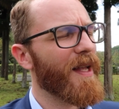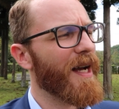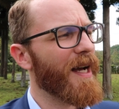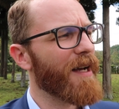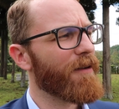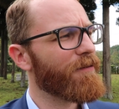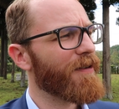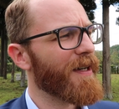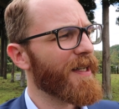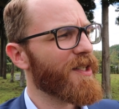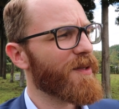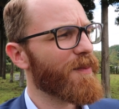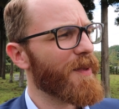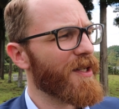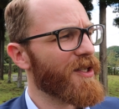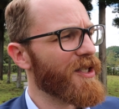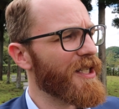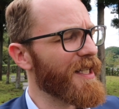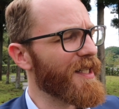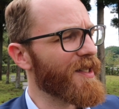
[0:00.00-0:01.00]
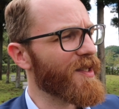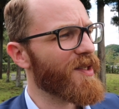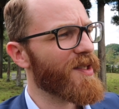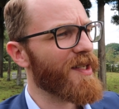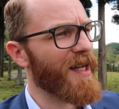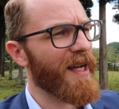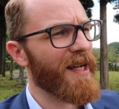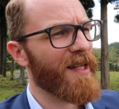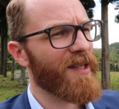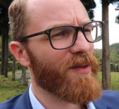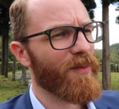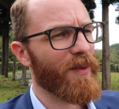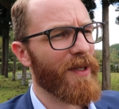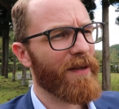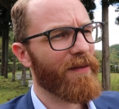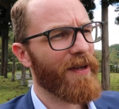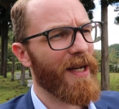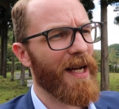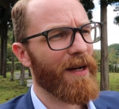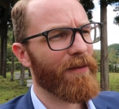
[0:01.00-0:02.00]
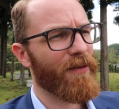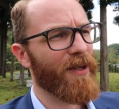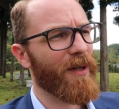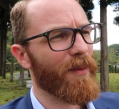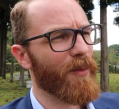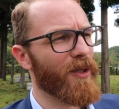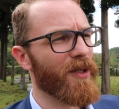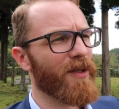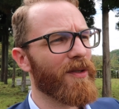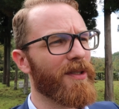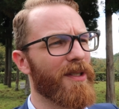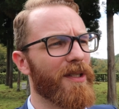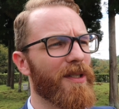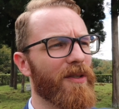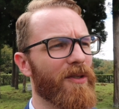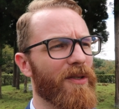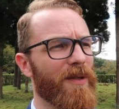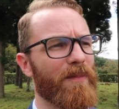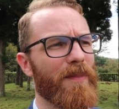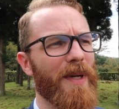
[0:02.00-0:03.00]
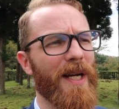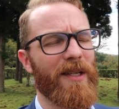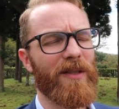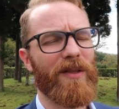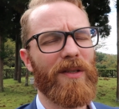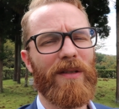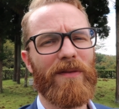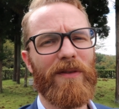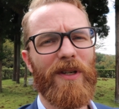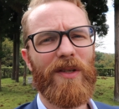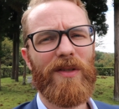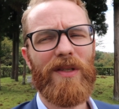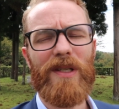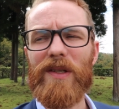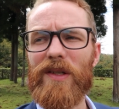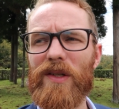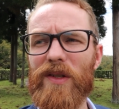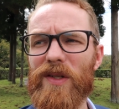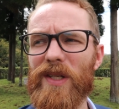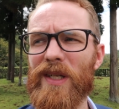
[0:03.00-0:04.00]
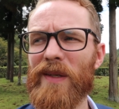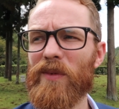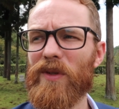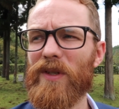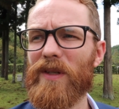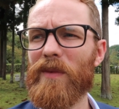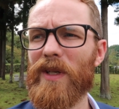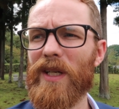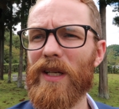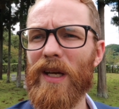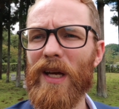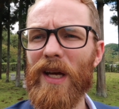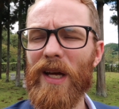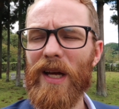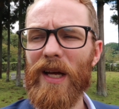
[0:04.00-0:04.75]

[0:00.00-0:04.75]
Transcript: I find especially in science whenever I have the opportunity to jump back in universities, it seems to me